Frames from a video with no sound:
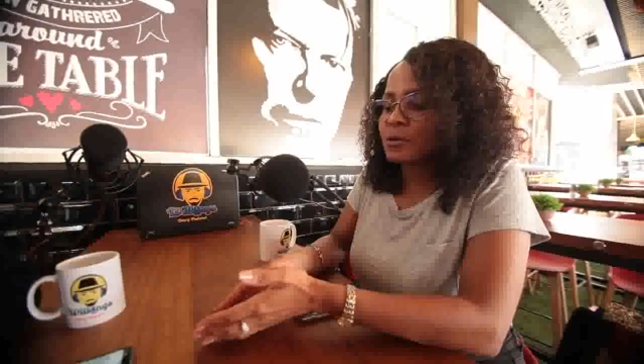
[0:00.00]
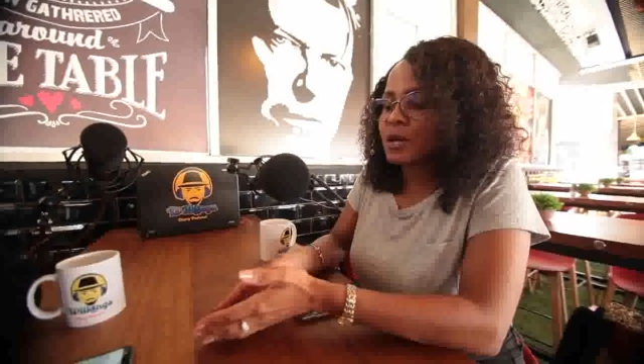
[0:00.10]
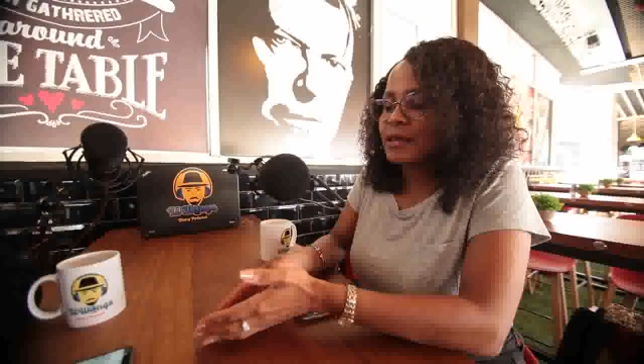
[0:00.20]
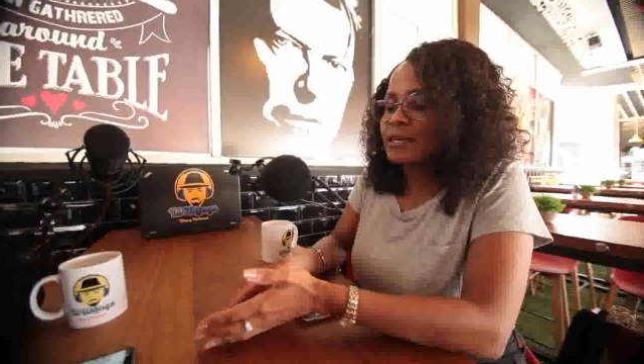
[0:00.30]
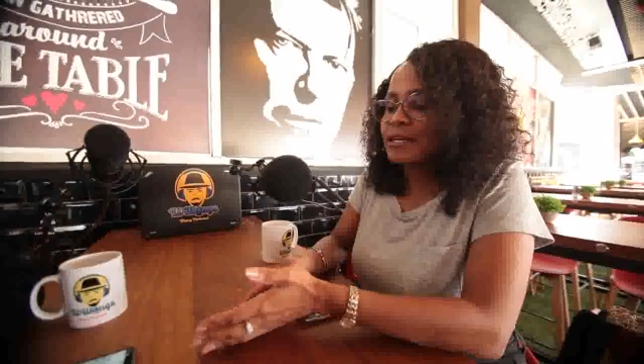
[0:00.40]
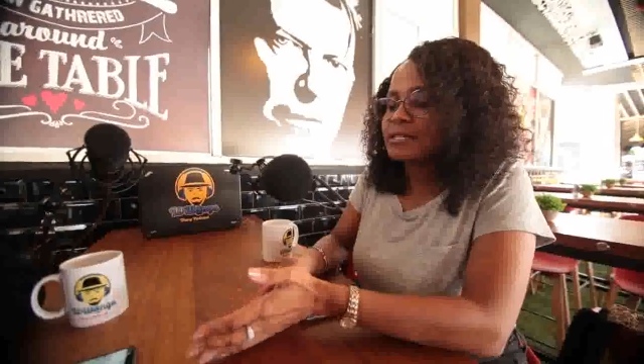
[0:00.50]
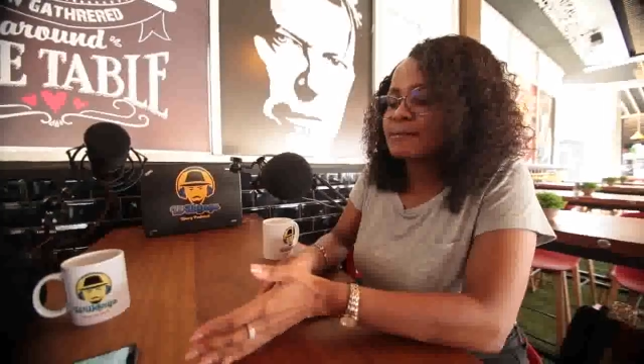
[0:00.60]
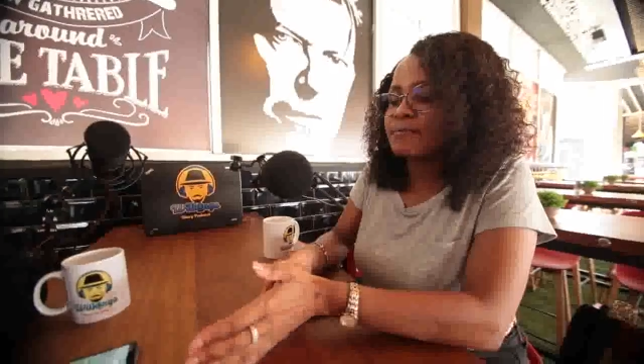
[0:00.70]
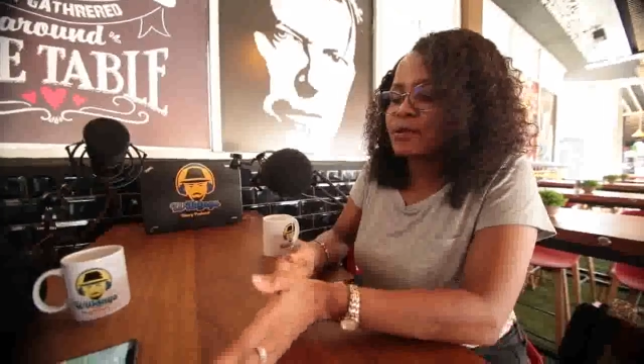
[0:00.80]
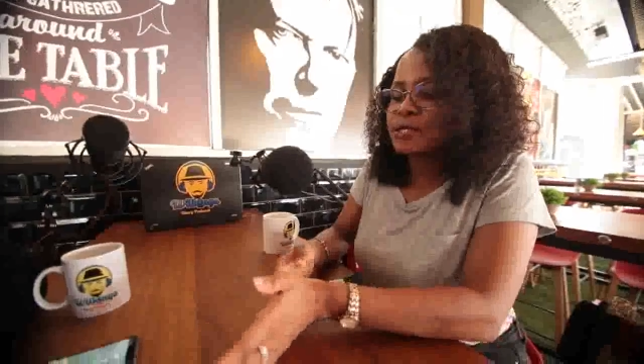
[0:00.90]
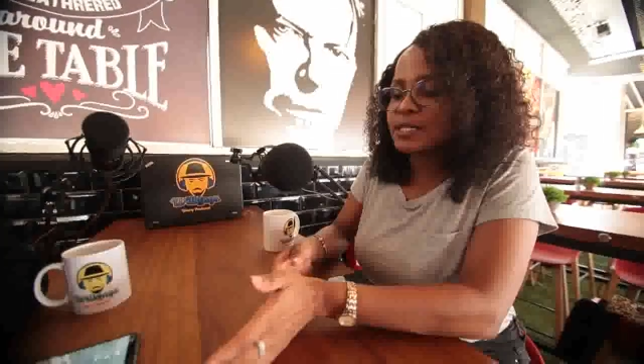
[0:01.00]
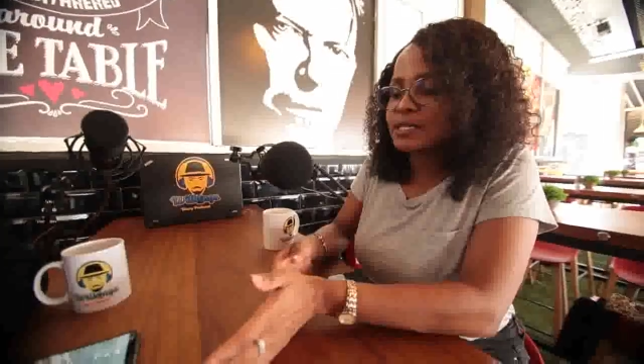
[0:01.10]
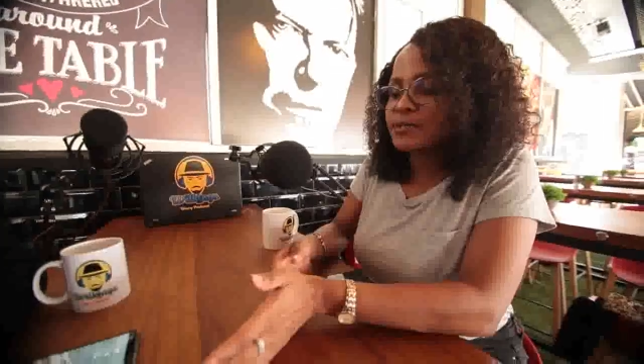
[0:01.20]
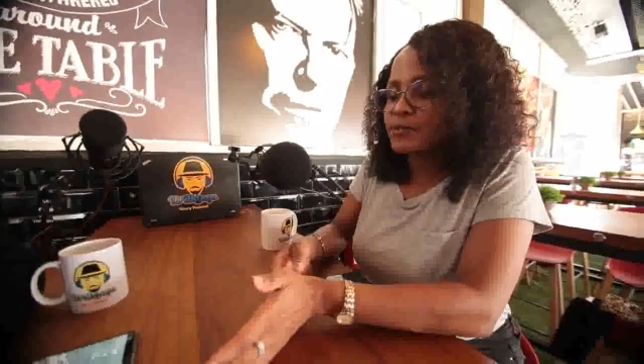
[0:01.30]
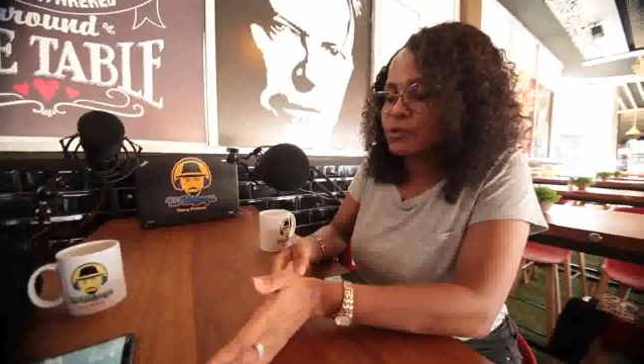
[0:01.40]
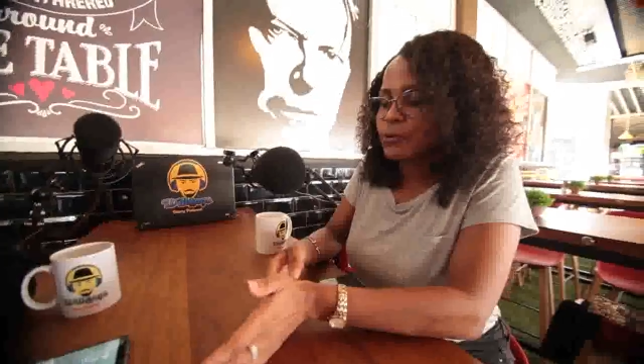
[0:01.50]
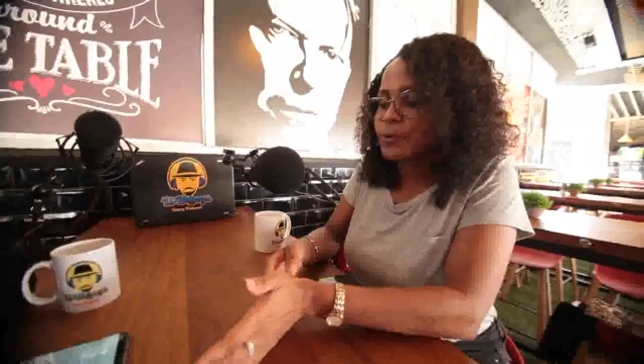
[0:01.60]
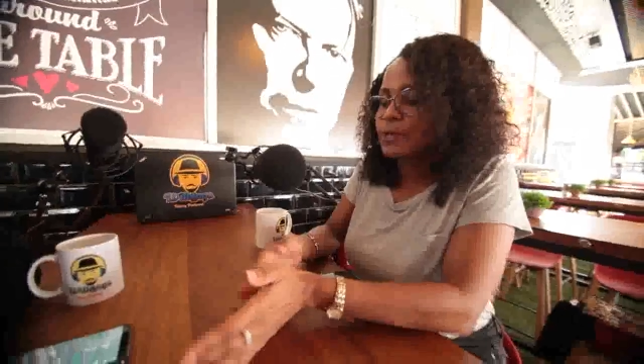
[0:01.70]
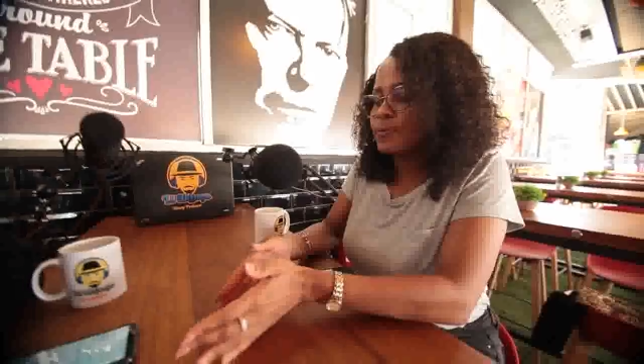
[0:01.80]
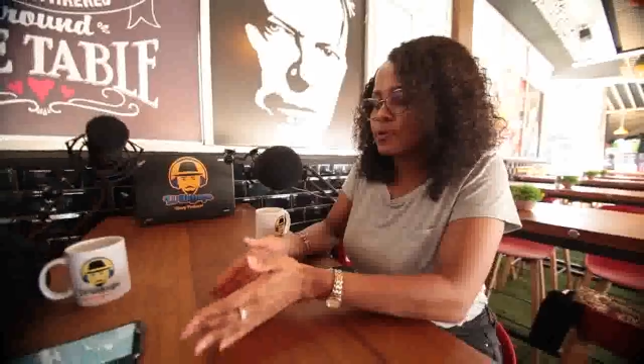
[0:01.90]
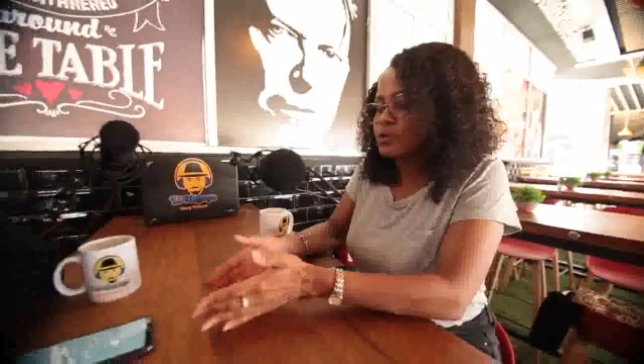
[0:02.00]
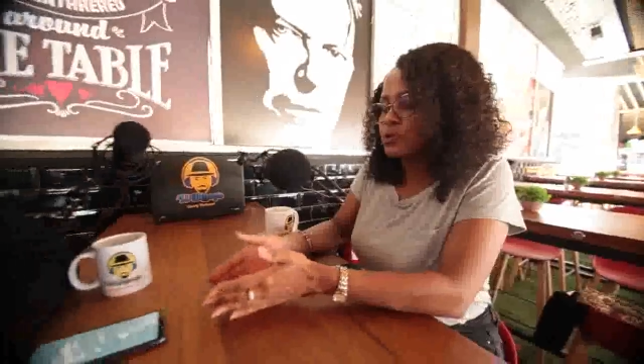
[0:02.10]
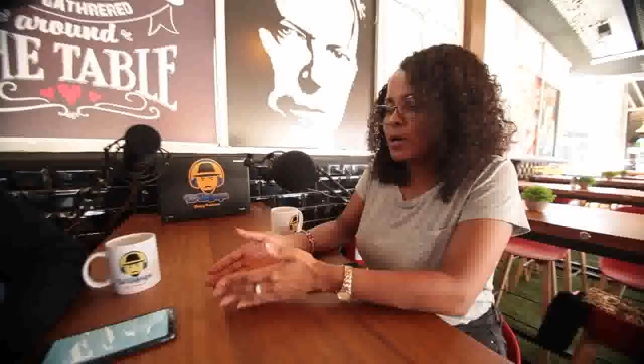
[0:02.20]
I think it's important for people to